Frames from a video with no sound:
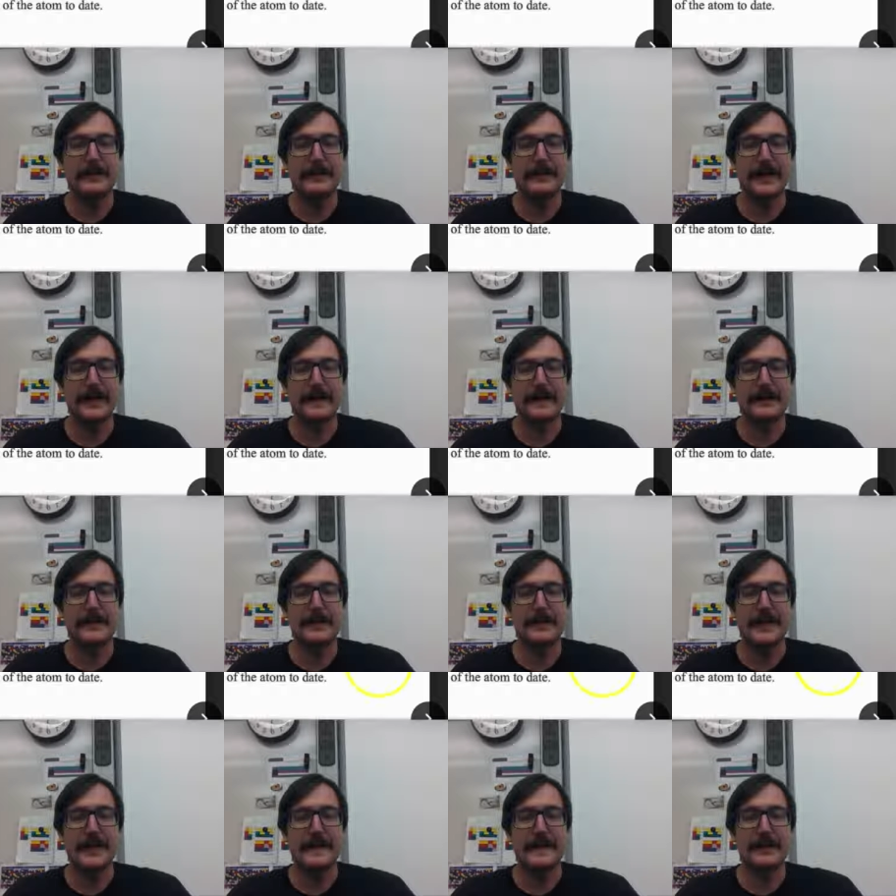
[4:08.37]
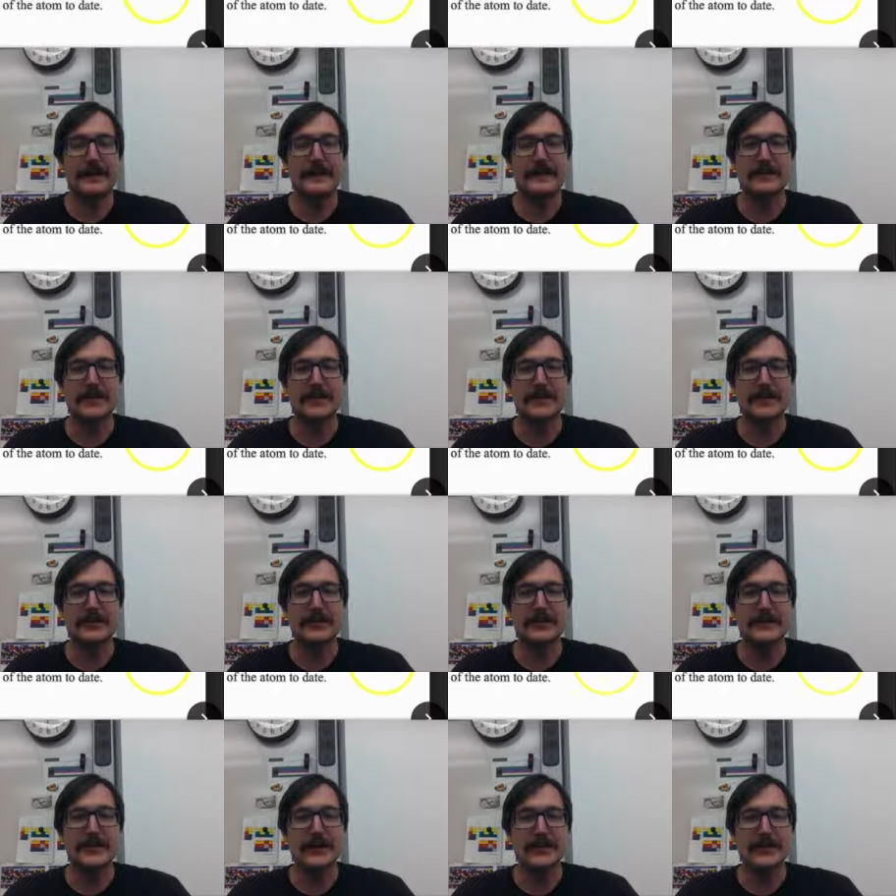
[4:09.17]
In fact, its basic
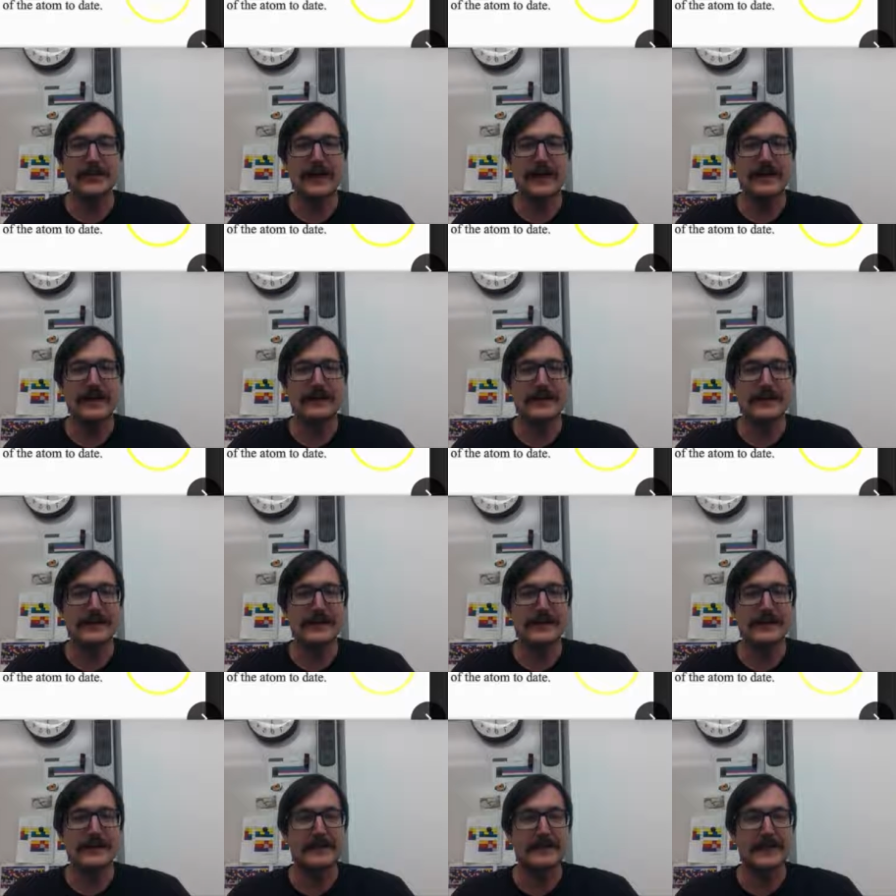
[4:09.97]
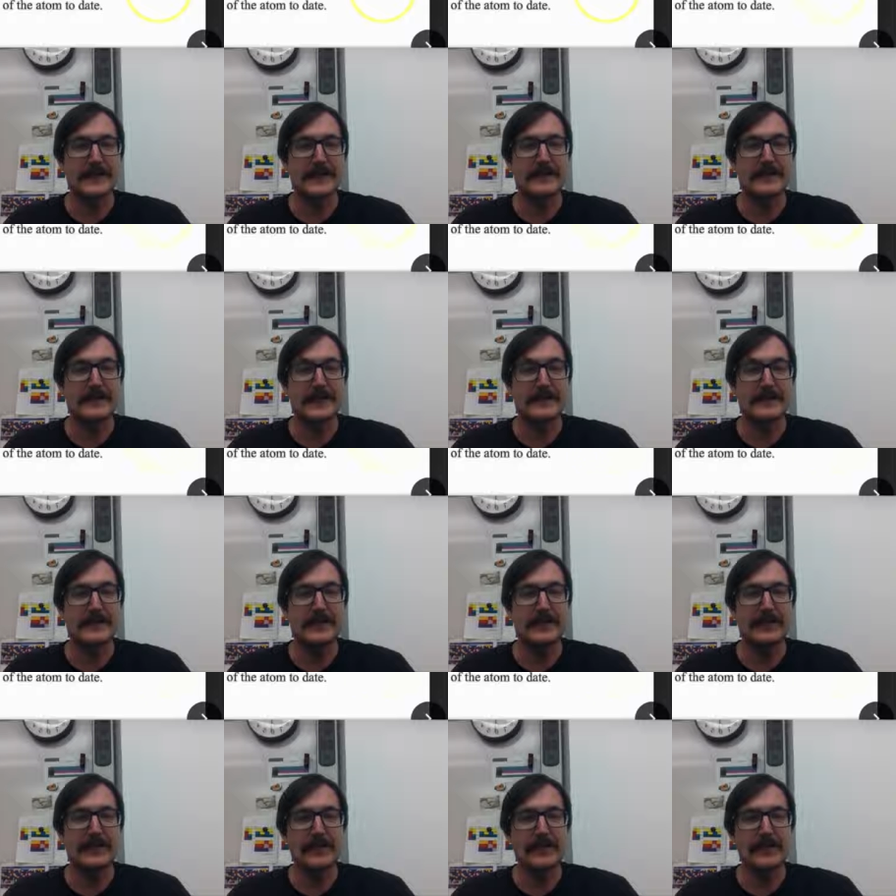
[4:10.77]
structure has not changed since
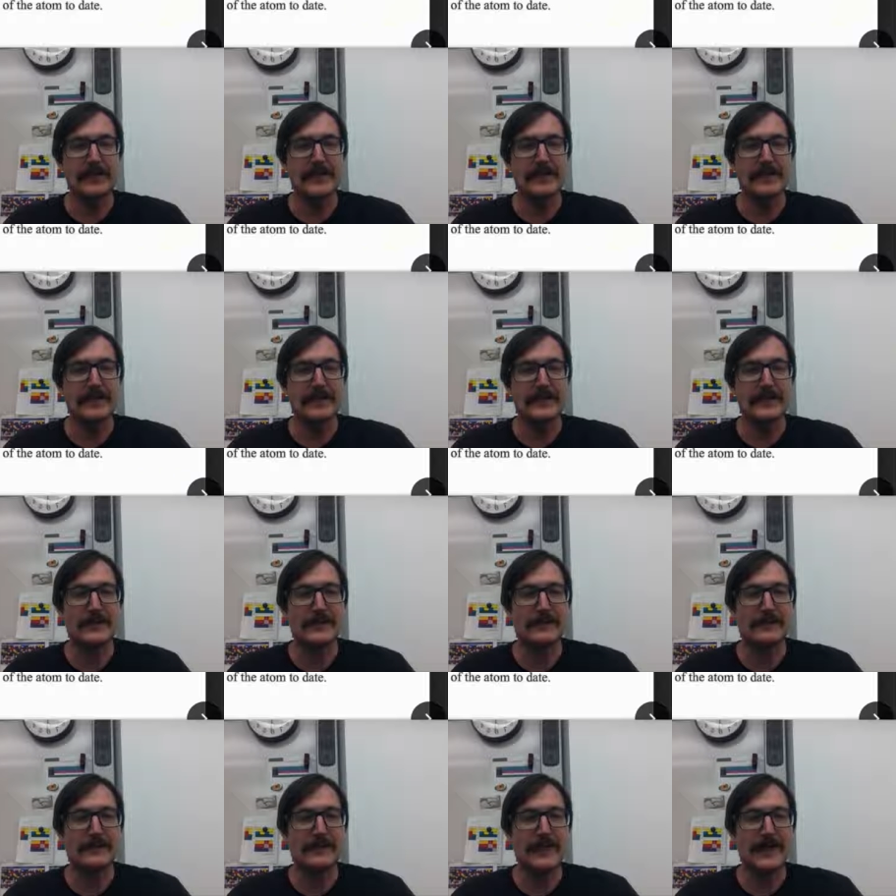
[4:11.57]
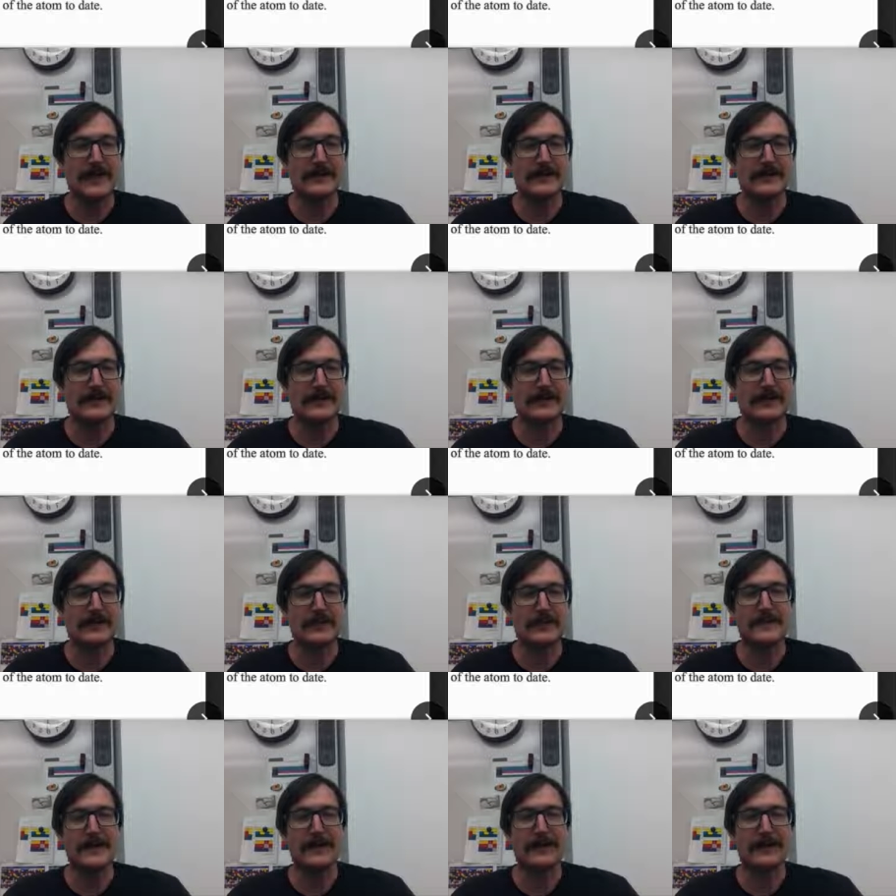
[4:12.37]
1930, which is amazing
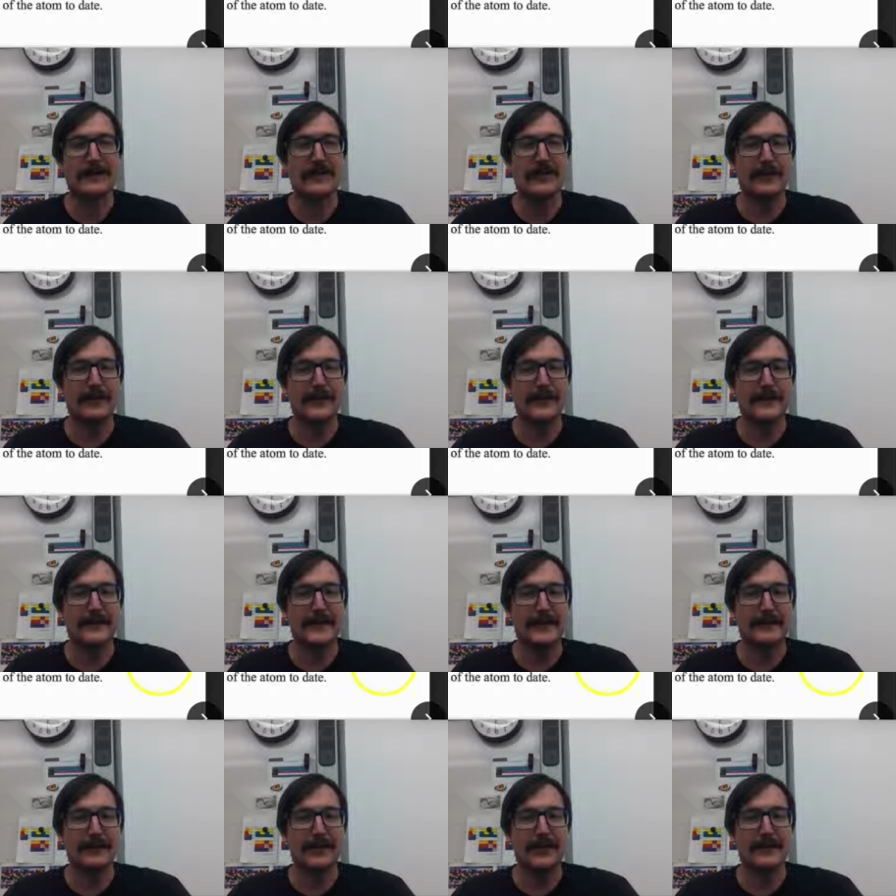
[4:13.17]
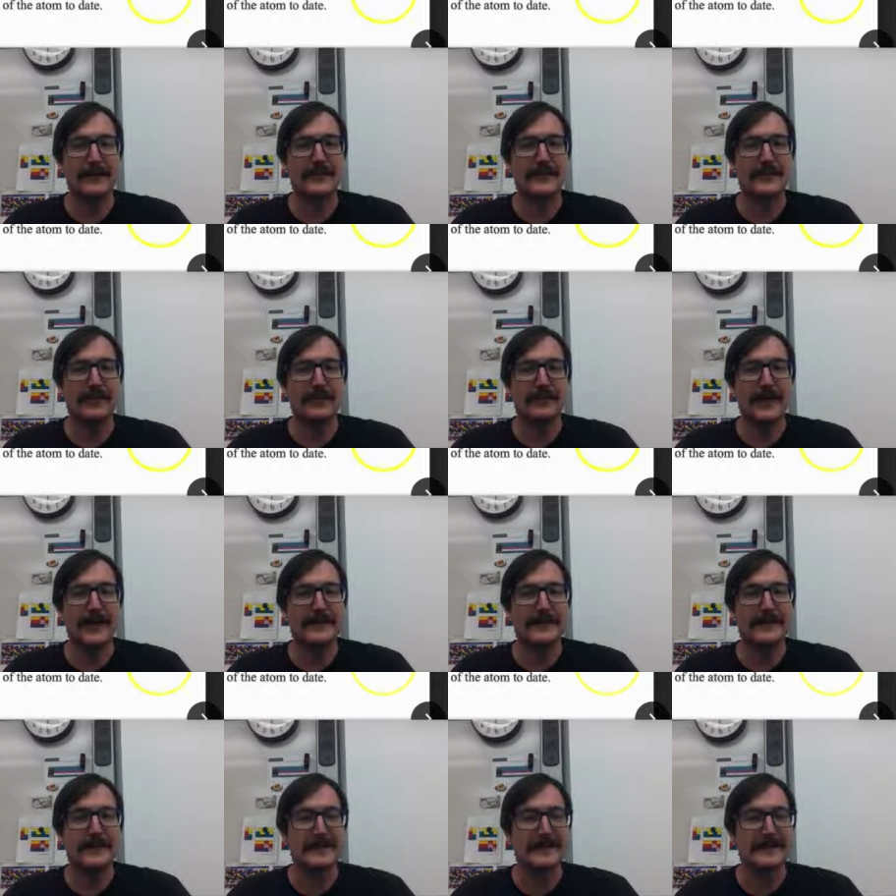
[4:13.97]
considering all the technological
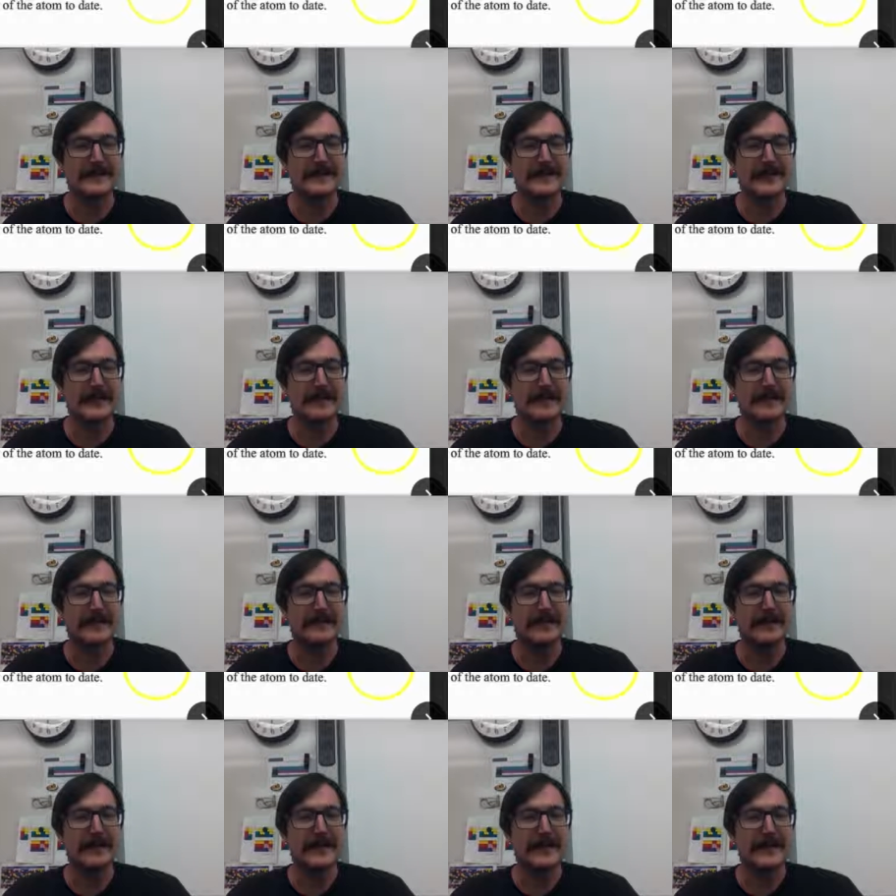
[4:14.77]
advances since then.